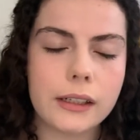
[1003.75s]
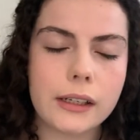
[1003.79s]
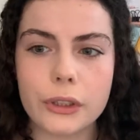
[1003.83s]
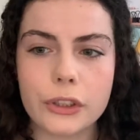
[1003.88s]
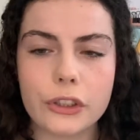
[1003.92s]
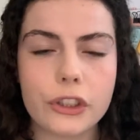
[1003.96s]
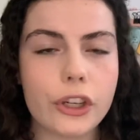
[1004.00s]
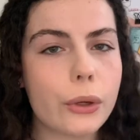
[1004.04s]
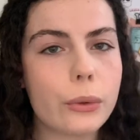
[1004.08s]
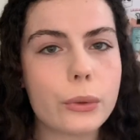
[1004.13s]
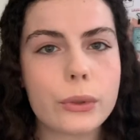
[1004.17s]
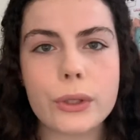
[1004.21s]

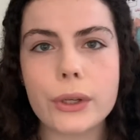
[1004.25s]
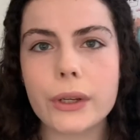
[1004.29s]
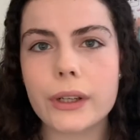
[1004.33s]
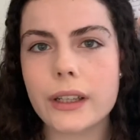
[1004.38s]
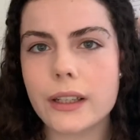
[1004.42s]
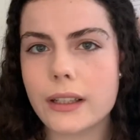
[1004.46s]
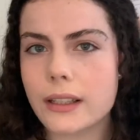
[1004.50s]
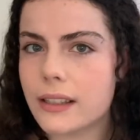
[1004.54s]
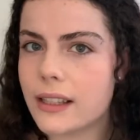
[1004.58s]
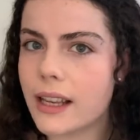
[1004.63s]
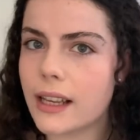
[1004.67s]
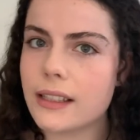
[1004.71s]
No
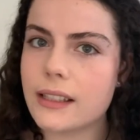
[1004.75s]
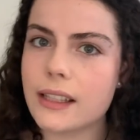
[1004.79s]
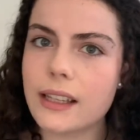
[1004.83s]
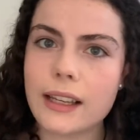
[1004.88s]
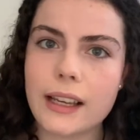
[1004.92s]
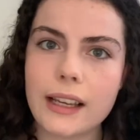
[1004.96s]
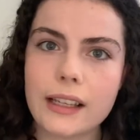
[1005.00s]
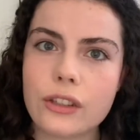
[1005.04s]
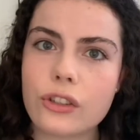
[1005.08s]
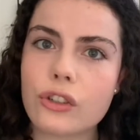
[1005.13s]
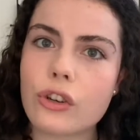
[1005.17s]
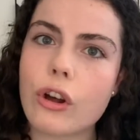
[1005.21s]
circus setting
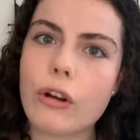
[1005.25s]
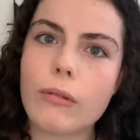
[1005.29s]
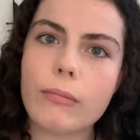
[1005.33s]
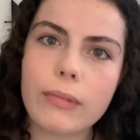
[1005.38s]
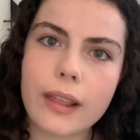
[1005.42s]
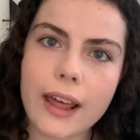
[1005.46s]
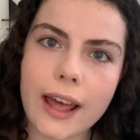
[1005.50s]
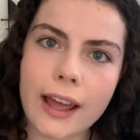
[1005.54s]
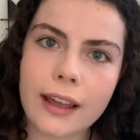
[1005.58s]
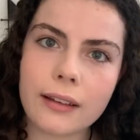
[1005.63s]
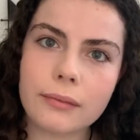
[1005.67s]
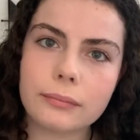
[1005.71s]
has topped
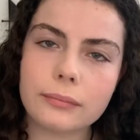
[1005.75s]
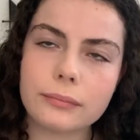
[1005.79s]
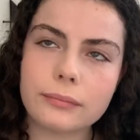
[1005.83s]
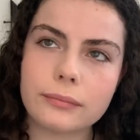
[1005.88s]
that.